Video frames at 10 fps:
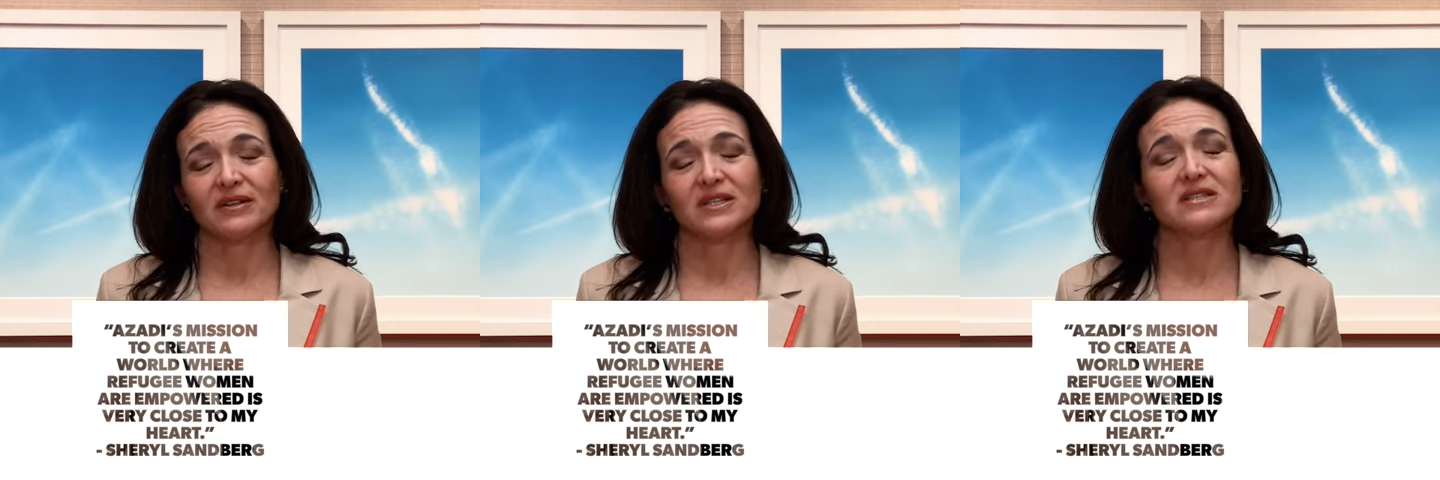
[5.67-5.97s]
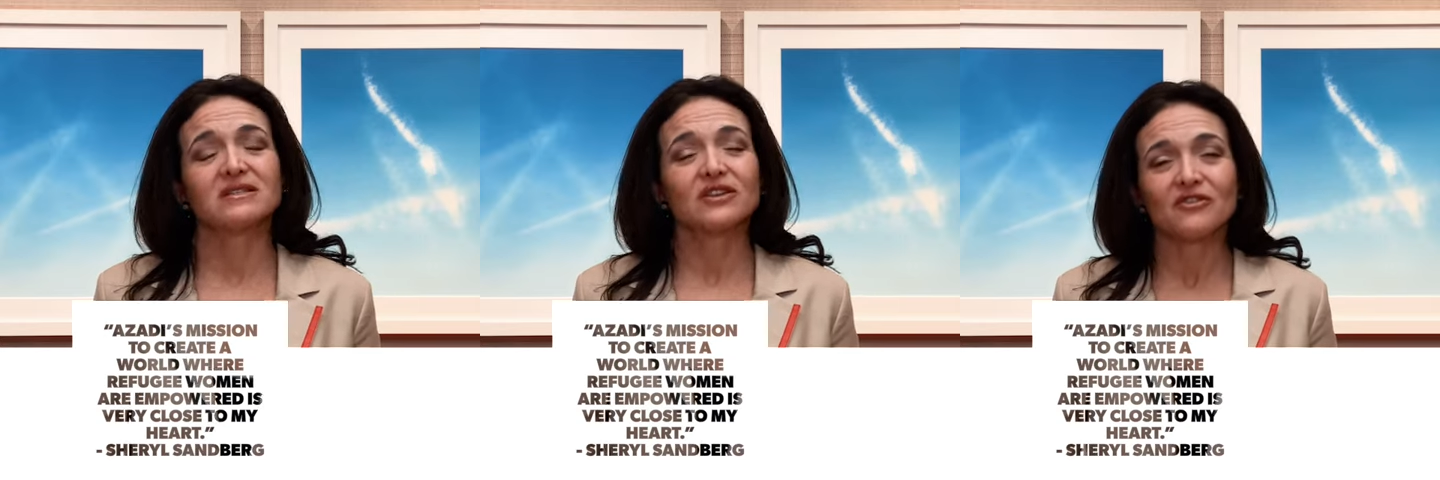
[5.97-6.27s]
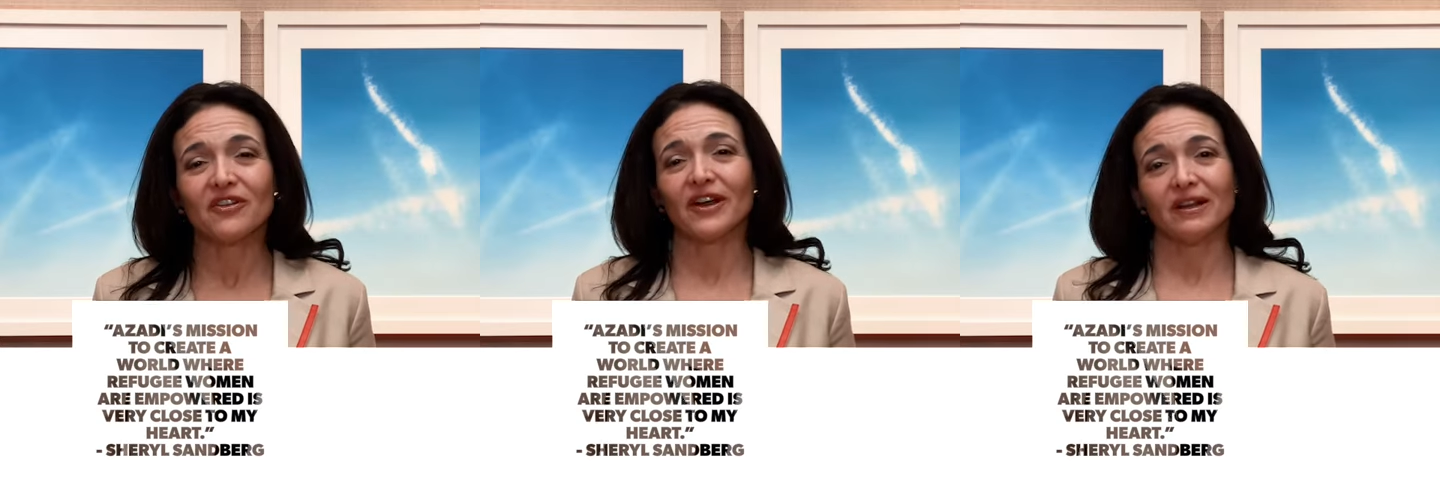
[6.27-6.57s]
is so
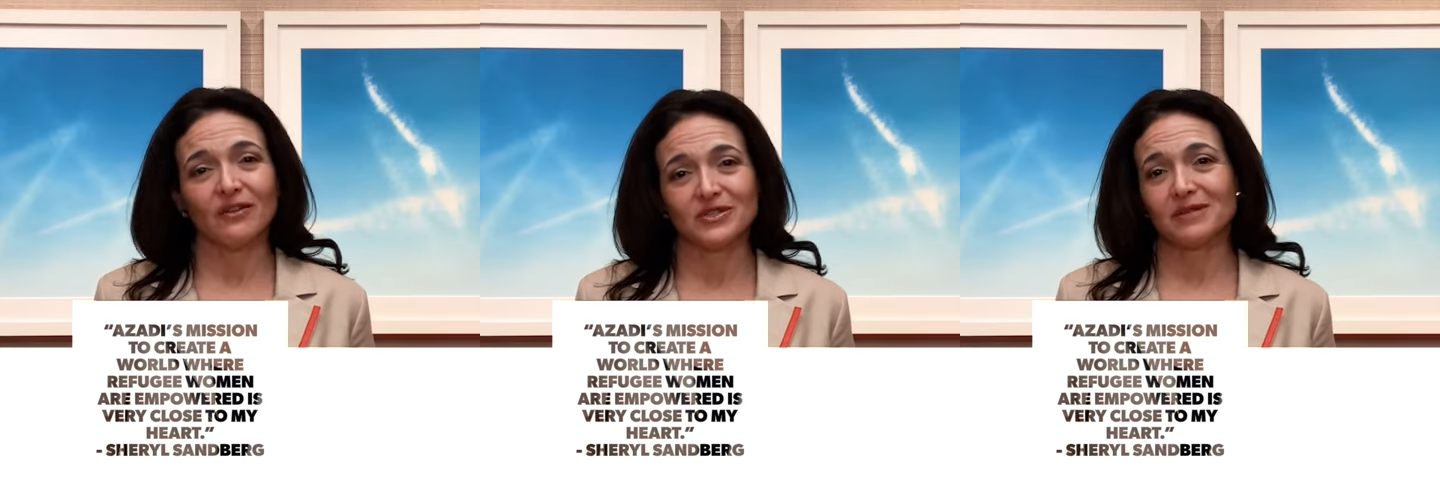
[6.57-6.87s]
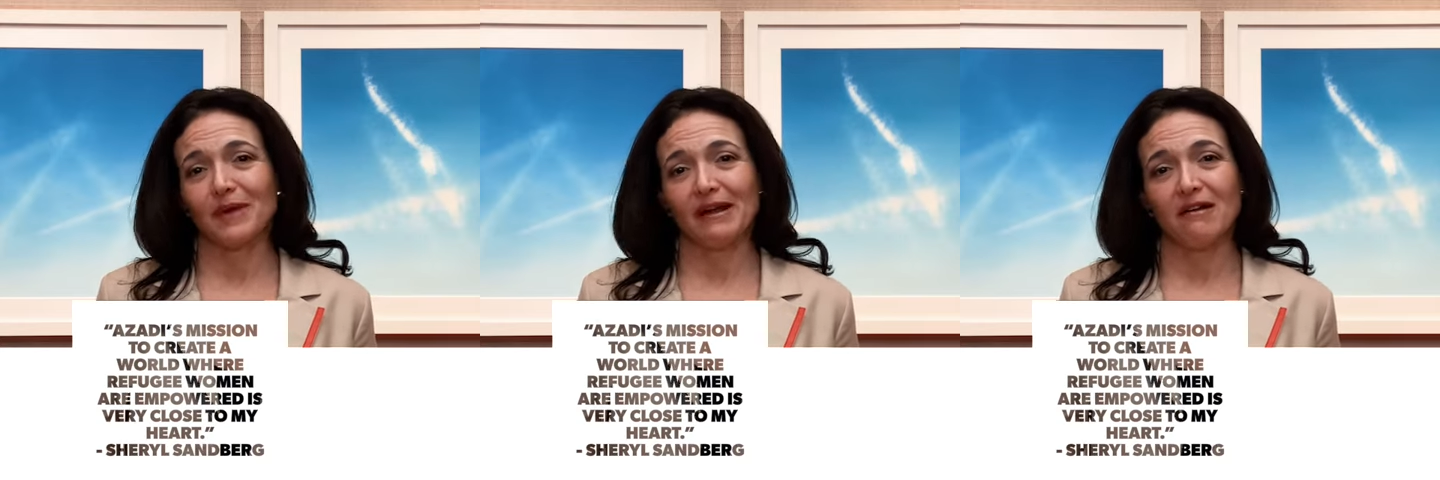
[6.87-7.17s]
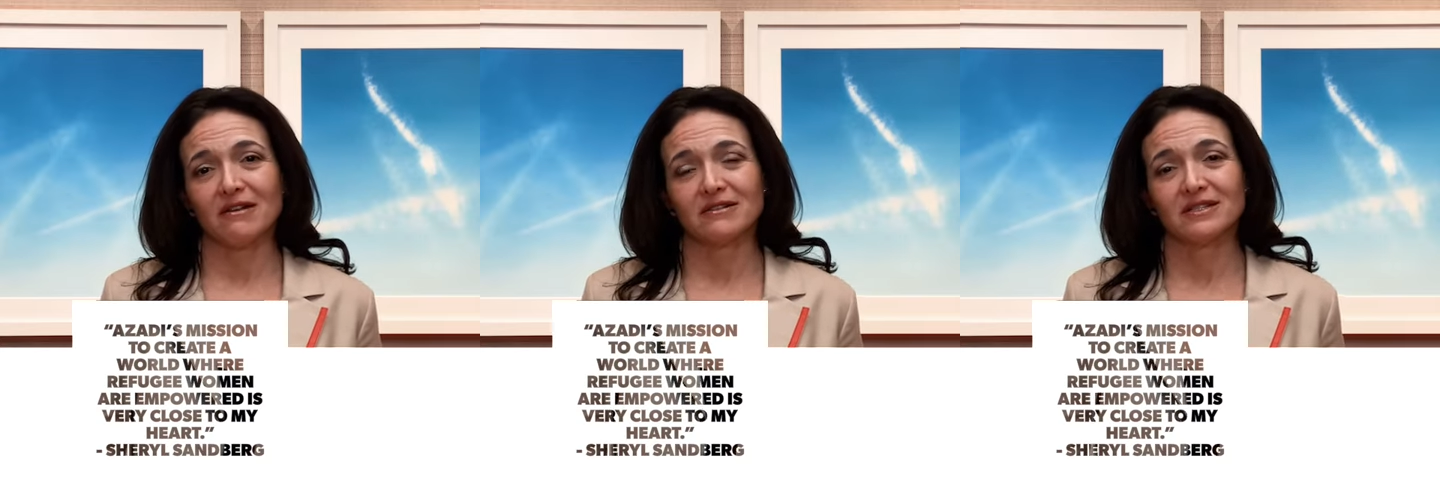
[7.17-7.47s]
very close to my
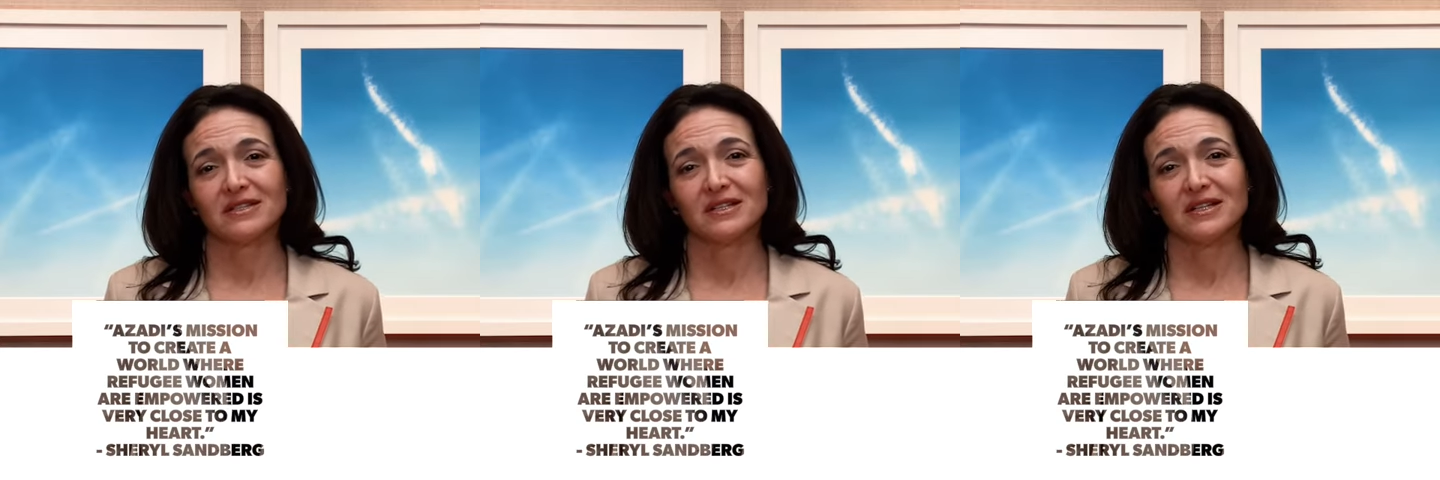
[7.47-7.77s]
heart.